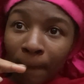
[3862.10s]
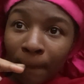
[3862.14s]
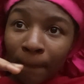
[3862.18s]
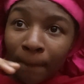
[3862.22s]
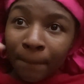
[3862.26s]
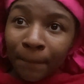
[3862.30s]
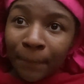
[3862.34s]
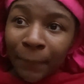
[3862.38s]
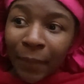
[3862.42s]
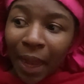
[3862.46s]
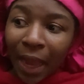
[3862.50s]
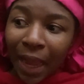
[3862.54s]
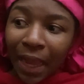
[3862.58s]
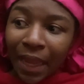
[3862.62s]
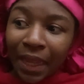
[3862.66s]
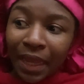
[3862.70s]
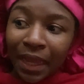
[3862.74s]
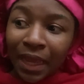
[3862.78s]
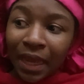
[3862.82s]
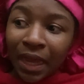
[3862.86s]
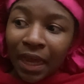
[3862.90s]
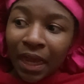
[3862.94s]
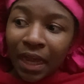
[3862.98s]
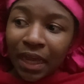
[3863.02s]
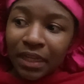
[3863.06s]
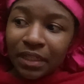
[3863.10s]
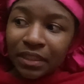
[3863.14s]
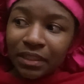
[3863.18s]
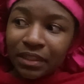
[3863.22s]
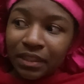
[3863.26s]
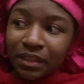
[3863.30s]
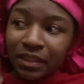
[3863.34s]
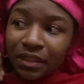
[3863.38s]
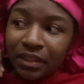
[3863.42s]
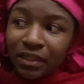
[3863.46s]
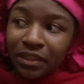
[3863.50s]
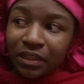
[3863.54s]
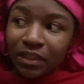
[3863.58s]
my
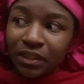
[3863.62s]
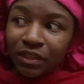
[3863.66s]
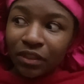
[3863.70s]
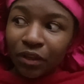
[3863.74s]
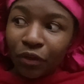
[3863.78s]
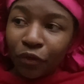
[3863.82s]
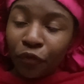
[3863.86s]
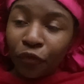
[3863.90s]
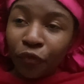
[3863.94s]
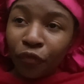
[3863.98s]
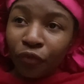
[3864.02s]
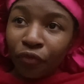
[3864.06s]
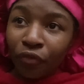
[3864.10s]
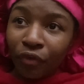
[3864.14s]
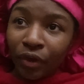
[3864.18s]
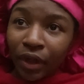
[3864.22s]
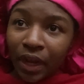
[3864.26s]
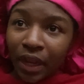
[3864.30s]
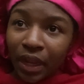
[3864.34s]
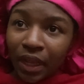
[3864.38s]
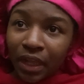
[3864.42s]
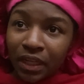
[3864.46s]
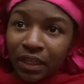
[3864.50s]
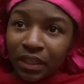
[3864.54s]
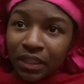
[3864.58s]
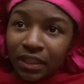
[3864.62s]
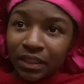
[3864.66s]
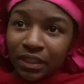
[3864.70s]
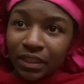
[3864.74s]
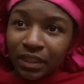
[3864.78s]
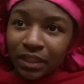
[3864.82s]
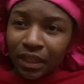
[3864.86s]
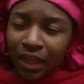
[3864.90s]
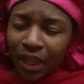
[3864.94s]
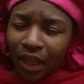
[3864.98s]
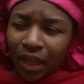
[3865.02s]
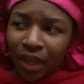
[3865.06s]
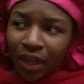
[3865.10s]
cousin's friends,
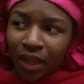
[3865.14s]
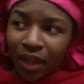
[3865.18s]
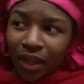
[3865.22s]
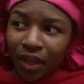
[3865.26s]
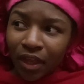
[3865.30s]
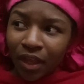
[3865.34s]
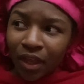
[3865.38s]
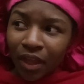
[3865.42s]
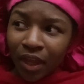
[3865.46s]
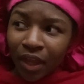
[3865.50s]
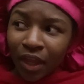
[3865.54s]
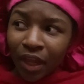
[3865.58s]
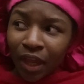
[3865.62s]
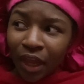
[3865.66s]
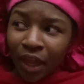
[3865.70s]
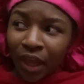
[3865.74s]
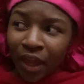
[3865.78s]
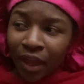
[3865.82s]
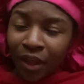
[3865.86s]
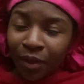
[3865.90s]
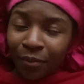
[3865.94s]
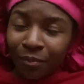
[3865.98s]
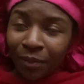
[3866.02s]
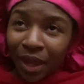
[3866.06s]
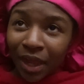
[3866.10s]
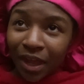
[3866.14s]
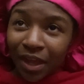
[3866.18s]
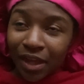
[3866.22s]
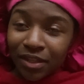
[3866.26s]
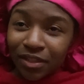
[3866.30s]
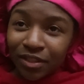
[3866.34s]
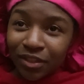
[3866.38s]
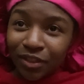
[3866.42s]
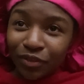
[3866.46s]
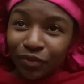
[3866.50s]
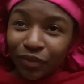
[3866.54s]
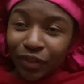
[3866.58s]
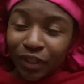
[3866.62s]
like, and my
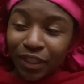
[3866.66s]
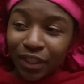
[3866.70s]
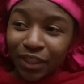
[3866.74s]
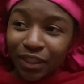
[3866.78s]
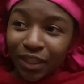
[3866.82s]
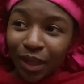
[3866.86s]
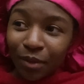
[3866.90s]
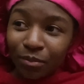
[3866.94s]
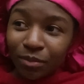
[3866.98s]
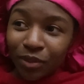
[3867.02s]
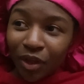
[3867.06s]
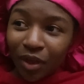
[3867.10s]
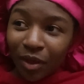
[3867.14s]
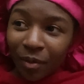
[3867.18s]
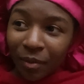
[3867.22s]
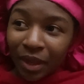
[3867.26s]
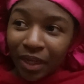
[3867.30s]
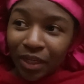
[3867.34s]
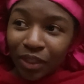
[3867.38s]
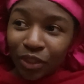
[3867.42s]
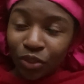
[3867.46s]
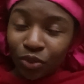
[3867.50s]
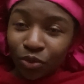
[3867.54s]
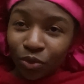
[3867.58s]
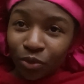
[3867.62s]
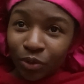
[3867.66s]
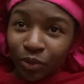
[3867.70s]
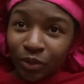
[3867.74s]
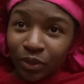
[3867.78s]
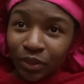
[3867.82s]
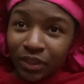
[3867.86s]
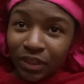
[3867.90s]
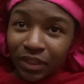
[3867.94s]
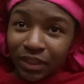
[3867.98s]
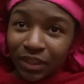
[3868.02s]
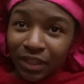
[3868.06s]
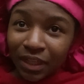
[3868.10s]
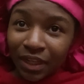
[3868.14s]
cousin's friends, I'm talking like Jules,
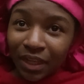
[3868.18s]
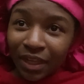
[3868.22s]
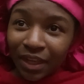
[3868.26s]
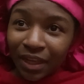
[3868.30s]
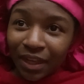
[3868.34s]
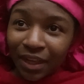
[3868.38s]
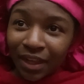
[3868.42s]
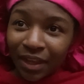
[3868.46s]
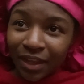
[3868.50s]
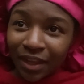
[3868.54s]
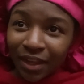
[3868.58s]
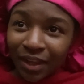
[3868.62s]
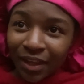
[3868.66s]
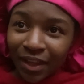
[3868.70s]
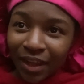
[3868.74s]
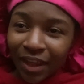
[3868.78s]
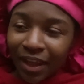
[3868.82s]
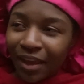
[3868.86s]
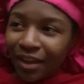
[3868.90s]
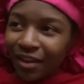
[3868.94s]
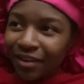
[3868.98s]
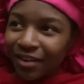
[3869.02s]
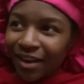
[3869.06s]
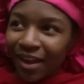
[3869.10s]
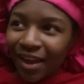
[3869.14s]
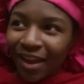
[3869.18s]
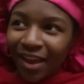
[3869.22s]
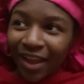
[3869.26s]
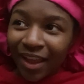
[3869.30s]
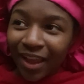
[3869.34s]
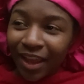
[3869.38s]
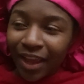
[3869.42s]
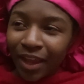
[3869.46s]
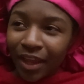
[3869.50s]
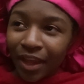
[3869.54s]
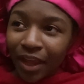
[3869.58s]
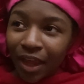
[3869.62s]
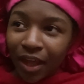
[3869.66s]
hell no,
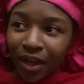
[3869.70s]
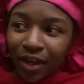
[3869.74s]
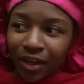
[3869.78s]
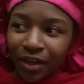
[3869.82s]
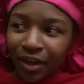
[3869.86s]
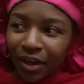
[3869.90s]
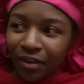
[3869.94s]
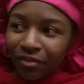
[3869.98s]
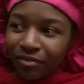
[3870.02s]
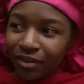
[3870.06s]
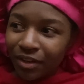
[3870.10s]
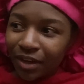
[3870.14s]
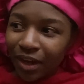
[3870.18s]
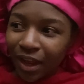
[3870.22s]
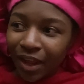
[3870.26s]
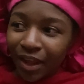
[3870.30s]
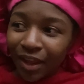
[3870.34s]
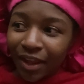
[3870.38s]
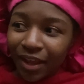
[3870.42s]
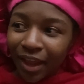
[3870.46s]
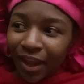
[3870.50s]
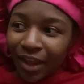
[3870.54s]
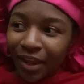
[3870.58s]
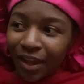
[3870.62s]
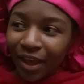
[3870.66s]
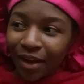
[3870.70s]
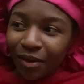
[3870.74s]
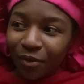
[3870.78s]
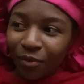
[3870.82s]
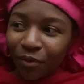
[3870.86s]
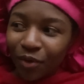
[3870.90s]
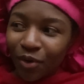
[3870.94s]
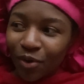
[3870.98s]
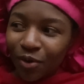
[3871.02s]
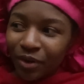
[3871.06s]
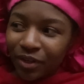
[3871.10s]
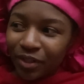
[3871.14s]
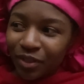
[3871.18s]
Ayana, definitely not, Ayana
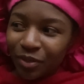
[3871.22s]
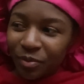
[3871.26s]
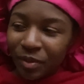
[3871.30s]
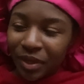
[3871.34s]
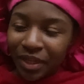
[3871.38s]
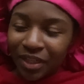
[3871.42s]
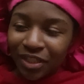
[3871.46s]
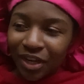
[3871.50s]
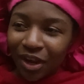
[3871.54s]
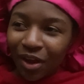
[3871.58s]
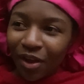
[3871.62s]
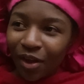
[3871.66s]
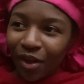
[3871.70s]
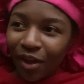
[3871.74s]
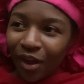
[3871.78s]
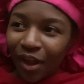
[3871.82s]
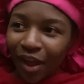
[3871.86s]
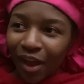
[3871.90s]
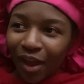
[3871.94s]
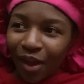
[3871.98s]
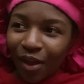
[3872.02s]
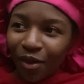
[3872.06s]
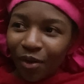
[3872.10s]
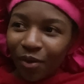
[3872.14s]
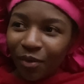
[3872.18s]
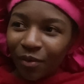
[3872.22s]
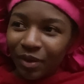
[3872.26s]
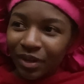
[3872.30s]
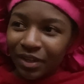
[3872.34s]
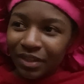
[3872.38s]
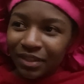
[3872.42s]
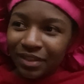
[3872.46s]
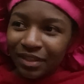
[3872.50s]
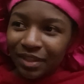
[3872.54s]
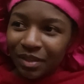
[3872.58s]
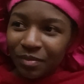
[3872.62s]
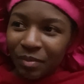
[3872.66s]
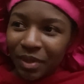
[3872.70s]
record too much, I don't want to
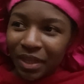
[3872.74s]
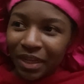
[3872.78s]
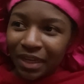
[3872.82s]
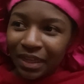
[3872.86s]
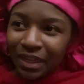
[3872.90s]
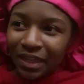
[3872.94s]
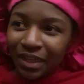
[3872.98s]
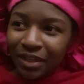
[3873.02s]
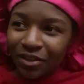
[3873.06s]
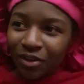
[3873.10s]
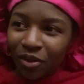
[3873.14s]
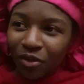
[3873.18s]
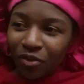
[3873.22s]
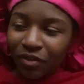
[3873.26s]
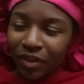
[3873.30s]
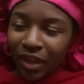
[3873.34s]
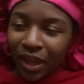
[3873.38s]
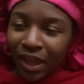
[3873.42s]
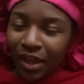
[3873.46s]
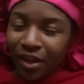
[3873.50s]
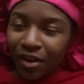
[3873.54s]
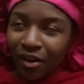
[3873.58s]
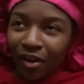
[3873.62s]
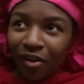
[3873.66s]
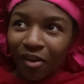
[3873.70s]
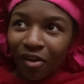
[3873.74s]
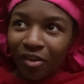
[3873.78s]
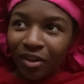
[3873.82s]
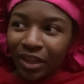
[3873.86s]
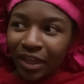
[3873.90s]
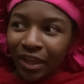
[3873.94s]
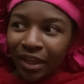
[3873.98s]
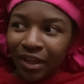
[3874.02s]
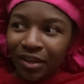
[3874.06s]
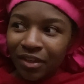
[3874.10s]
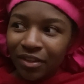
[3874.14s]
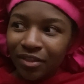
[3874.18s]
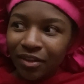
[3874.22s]
see me linked overhead all
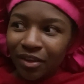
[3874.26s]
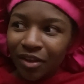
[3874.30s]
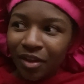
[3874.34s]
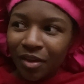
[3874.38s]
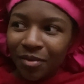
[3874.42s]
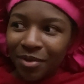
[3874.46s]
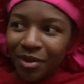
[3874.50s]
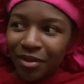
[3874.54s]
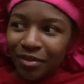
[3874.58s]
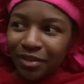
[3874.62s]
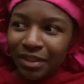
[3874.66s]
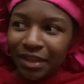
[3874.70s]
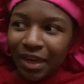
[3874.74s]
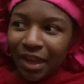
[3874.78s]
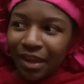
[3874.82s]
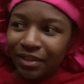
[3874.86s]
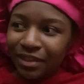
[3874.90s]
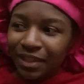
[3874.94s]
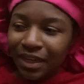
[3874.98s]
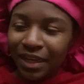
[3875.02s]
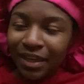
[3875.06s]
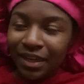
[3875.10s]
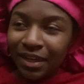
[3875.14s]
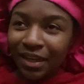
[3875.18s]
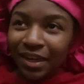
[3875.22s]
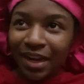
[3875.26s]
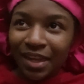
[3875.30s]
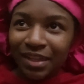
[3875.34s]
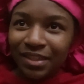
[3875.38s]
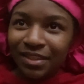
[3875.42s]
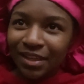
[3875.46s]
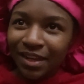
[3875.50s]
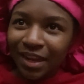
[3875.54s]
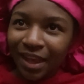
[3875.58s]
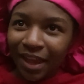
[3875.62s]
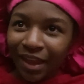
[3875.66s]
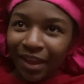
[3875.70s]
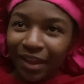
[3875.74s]
in a tub on Snapchat the
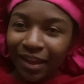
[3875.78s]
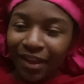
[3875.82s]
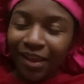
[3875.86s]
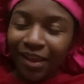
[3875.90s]
next day,